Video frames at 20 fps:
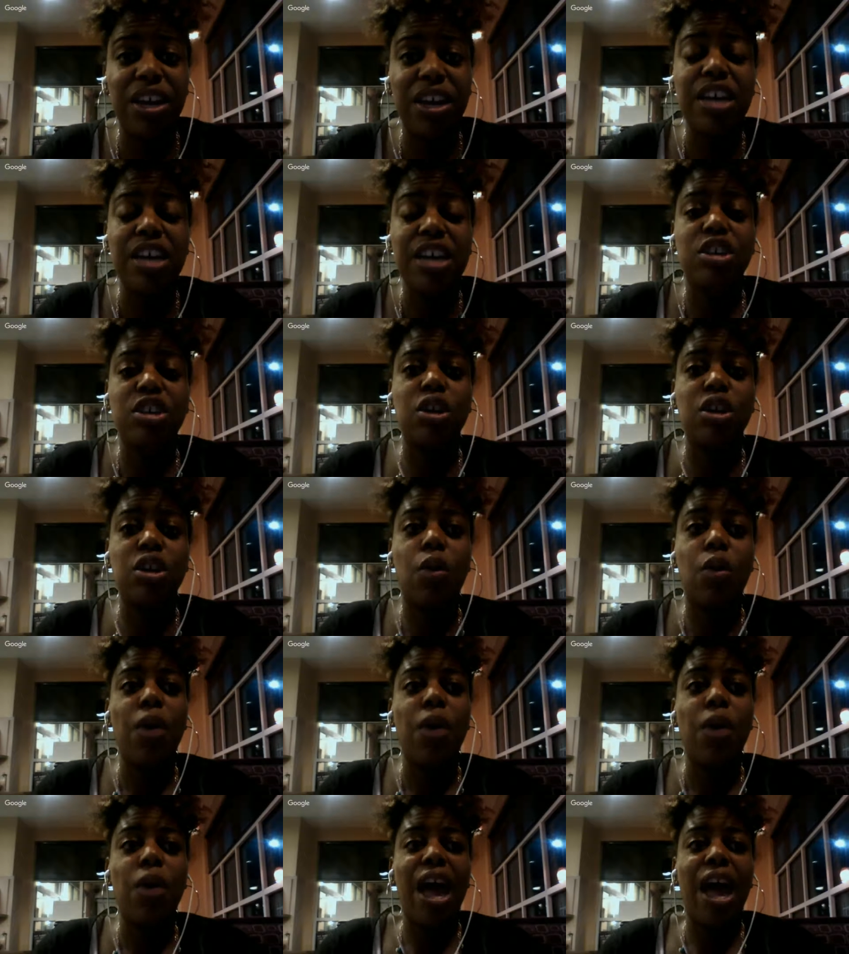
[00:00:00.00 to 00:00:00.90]
So
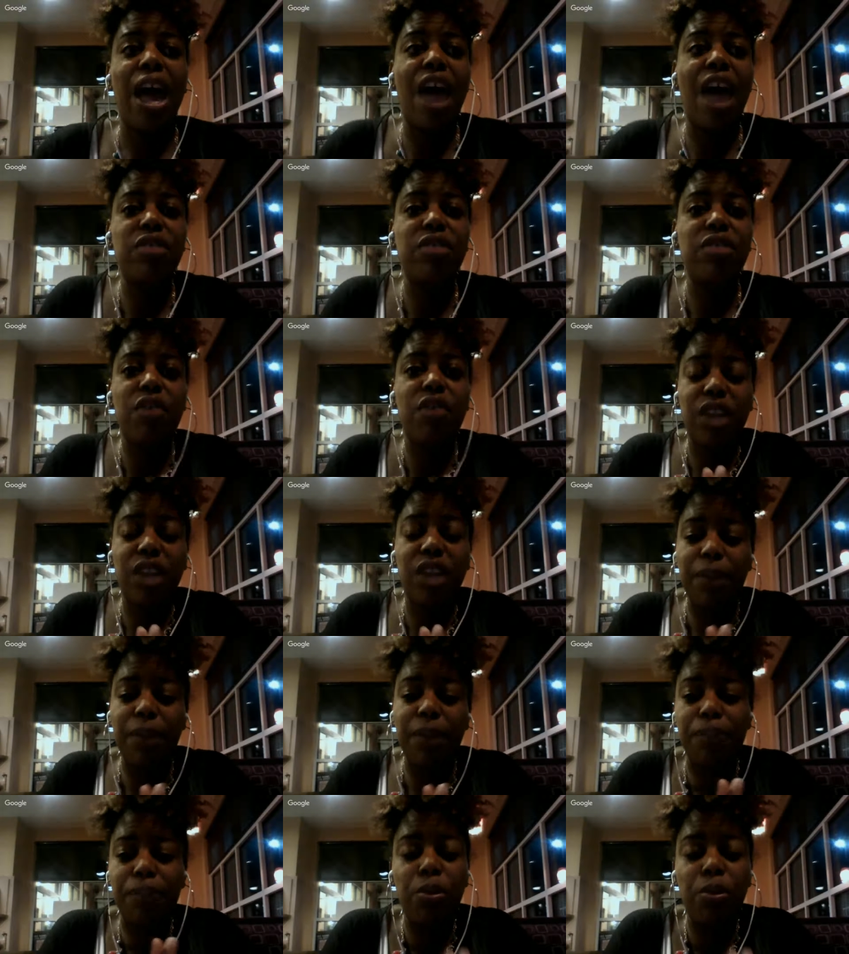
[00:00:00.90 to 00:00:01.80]
having a
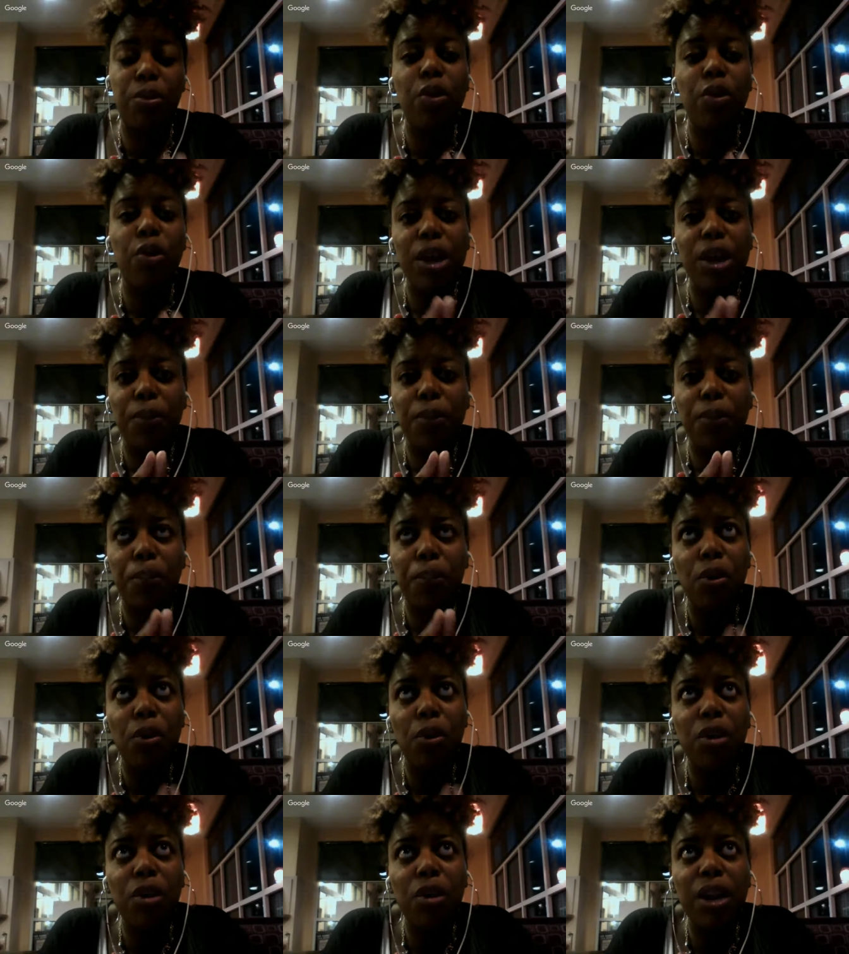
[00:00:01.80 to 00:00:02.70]

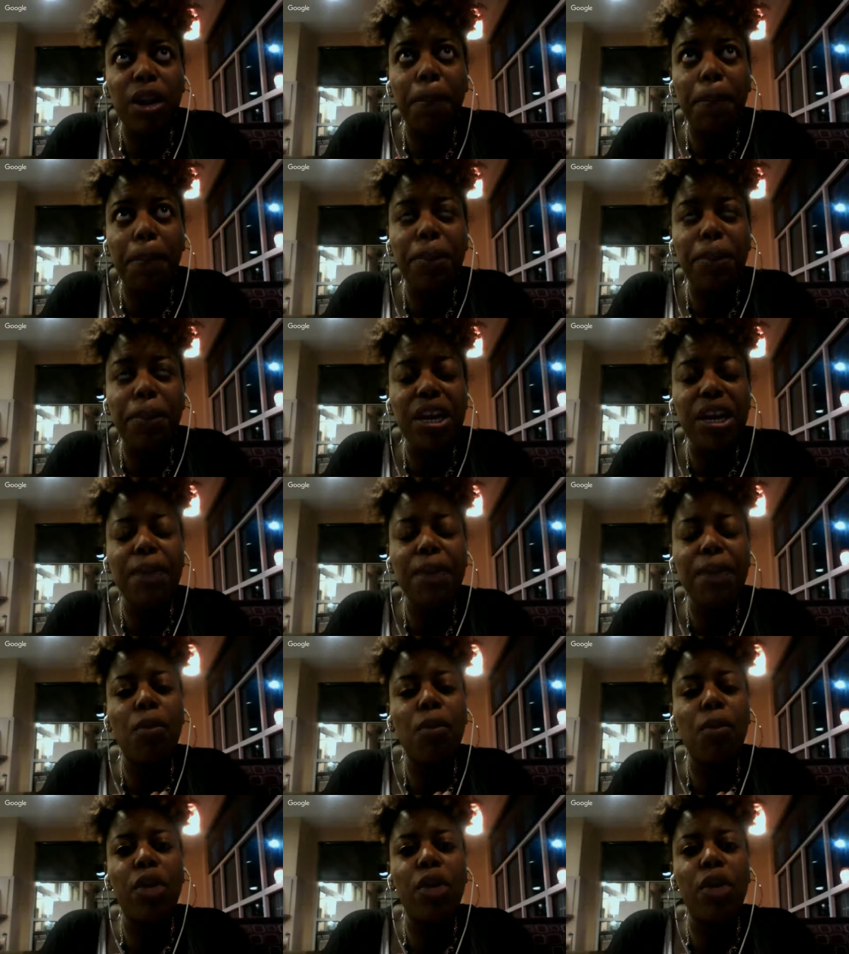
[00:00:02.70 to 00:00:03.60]
putting
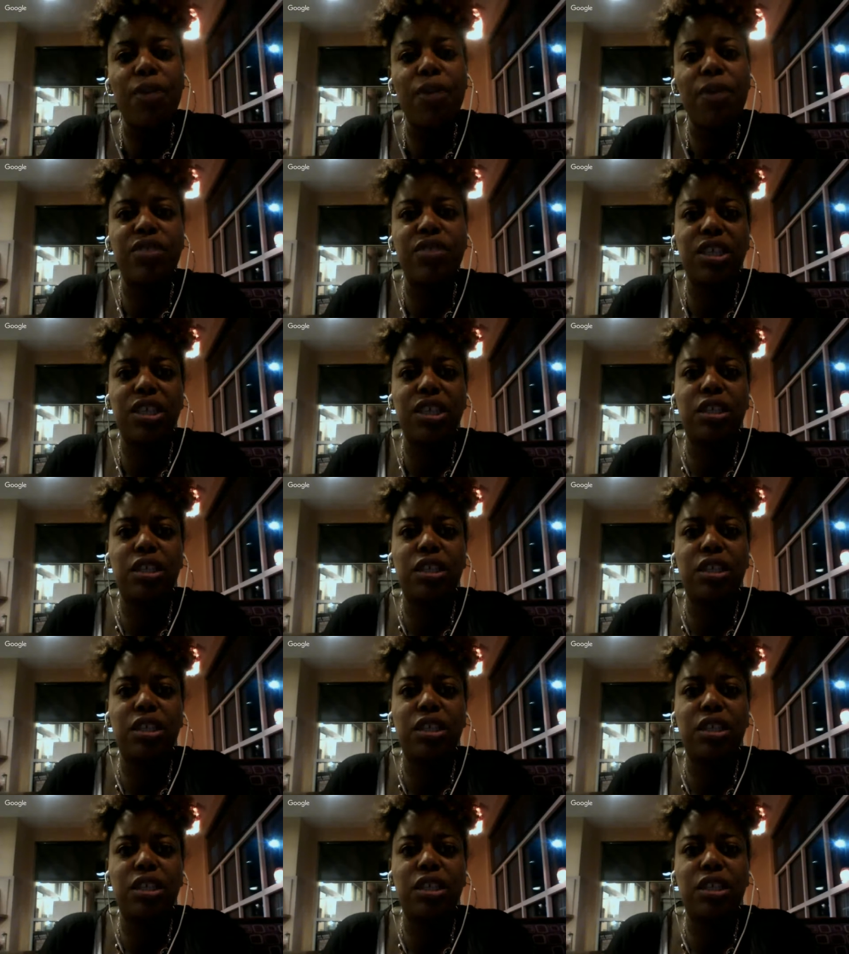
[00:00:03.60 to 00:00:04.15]
more emphasis